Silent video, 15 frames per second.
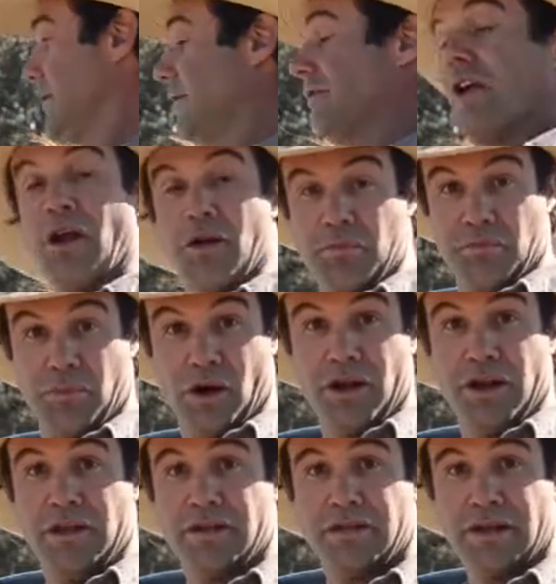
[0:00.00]
don't
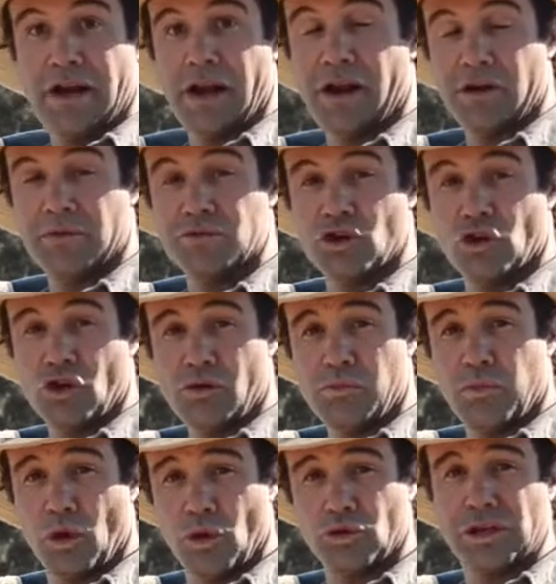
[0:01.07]
breathe, they don't absorb.
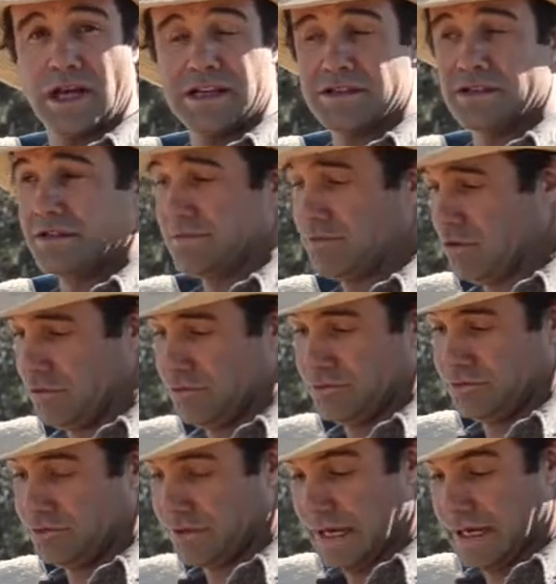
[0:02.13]
Wool doesn't.
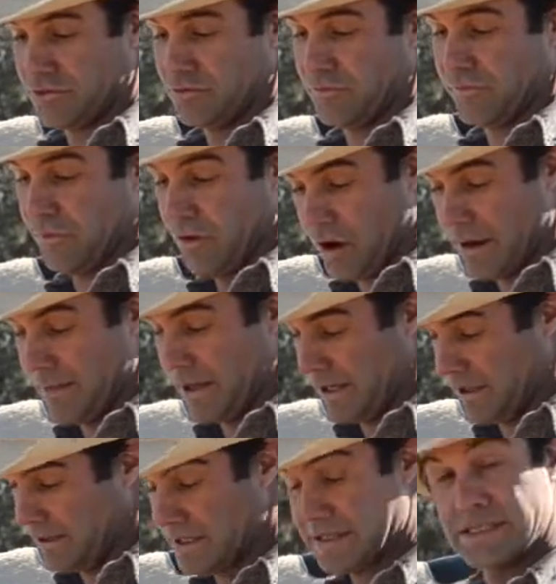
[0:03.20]
Wool's a natural fibre.
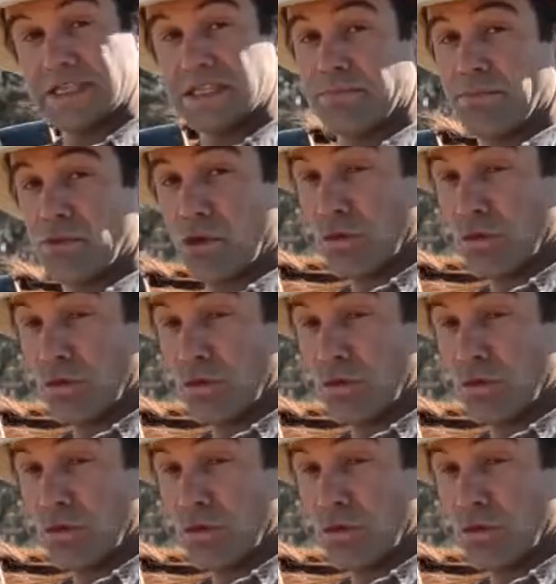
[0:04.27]
This is pure